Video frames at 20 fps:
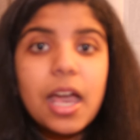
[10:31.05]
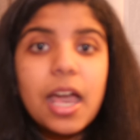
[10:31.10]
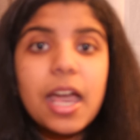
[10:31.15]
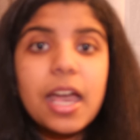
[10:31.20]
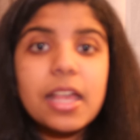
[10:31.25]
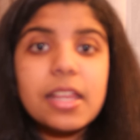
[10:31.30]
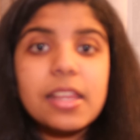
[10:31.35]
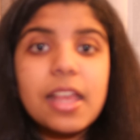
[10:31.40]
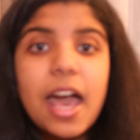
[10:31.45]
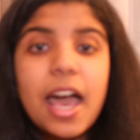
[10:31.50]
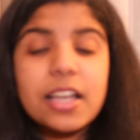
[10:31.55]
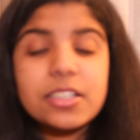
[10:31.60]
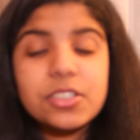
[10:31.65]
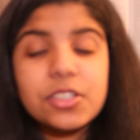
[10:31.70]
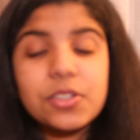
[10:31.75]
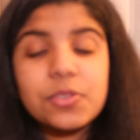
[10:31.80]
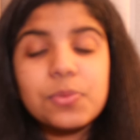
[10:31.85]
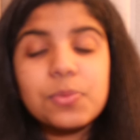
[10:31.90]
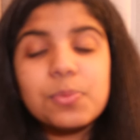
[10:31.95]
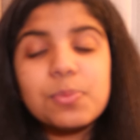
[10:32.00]
and
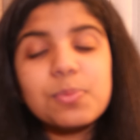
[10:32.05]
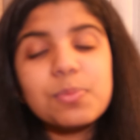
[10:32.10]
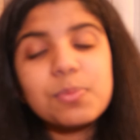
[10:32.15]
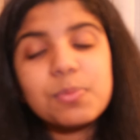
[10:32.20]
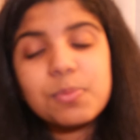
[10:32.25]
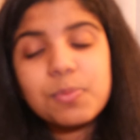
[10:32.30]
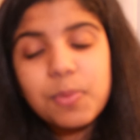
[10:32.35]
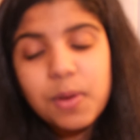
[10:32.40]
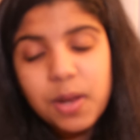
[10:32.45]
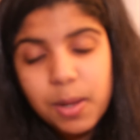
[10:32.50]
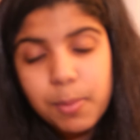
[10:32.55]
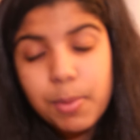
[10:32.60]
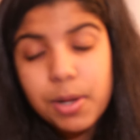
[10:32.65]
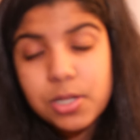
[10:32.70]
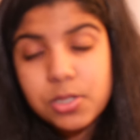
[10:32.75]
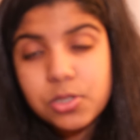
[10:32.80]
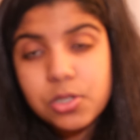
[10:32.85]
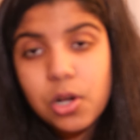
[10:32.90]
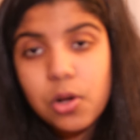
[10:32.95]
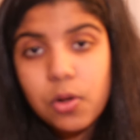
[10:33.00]
as you pretty
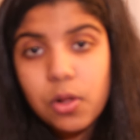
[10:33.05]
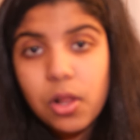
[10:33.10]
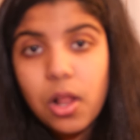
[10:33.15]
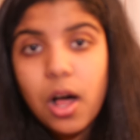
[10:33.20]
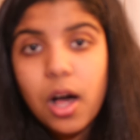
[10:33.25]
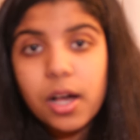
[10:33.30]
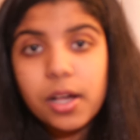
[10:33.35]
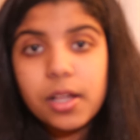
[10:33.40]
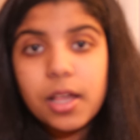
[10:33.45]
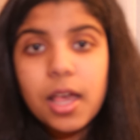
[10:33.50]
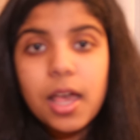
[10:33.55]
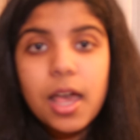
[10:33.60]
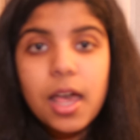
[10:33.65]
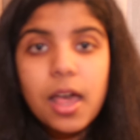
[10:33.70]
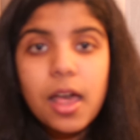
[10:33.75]
much go along.